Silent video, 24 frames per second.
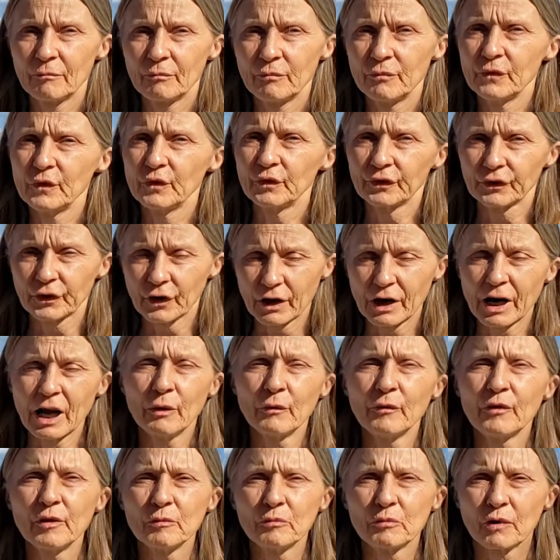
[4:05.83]
Started out
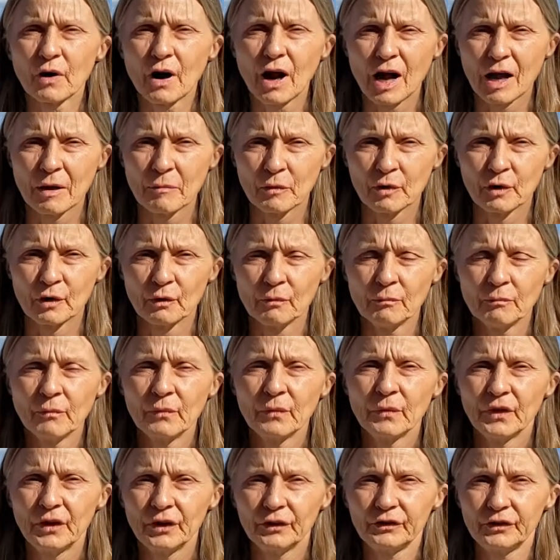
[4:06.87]
with the primer,
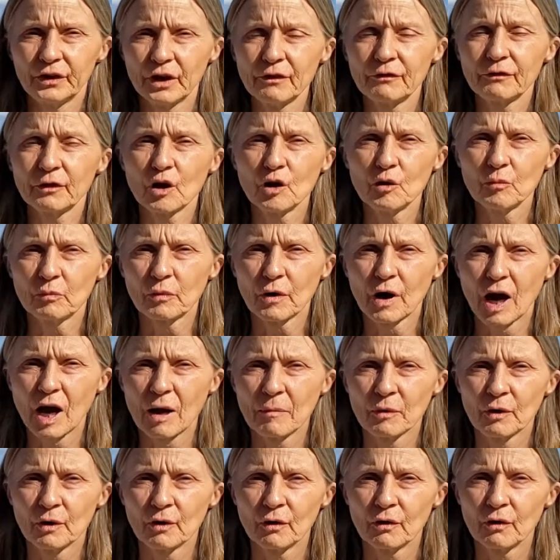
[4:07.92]
the SafeCoat
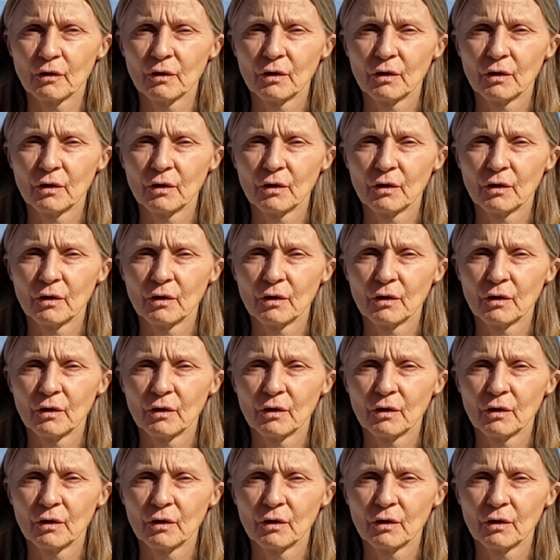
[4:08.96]
primer.